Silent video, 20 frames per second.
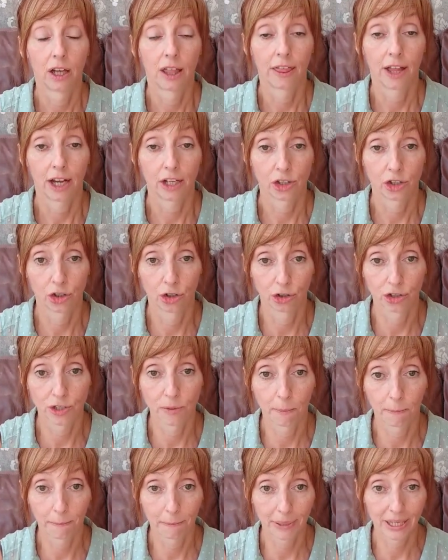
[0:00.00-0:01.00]
That
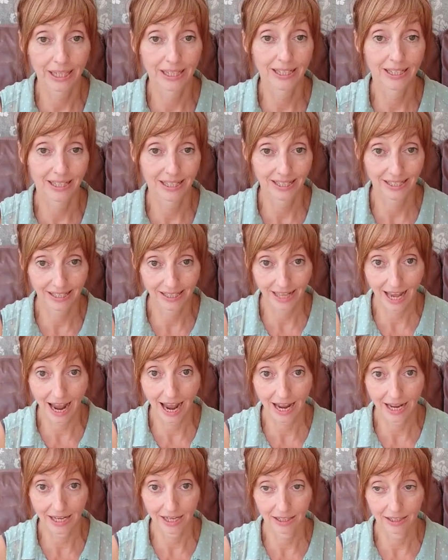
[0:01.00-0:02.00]
doesn't mean to
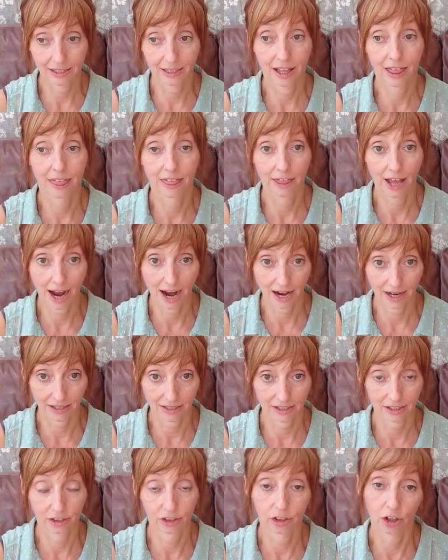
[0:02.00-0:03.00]
say
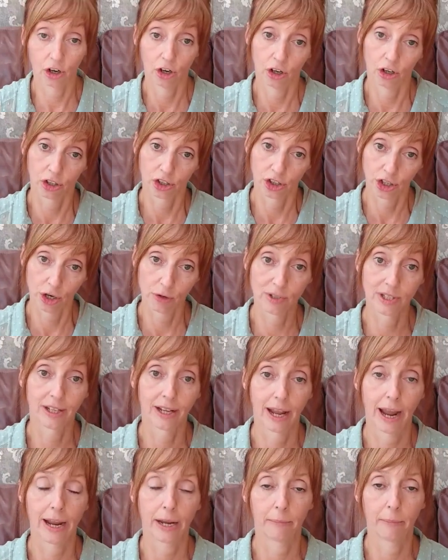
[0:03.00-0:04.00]
that your chosen
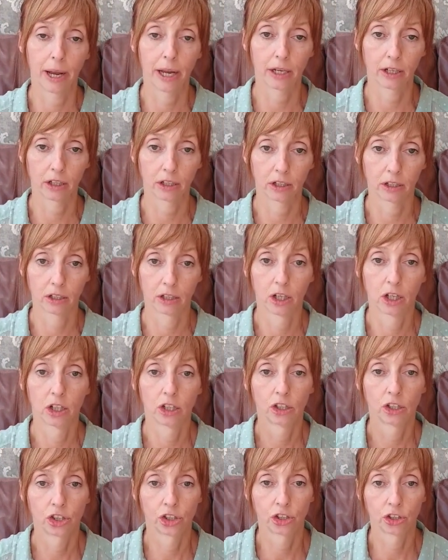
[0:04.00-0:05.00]
cake maker
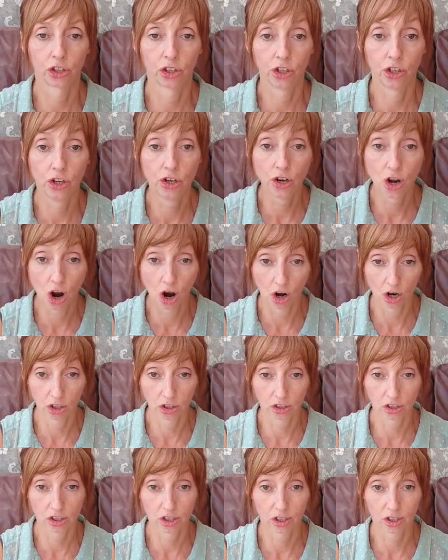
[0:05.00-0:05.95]
should not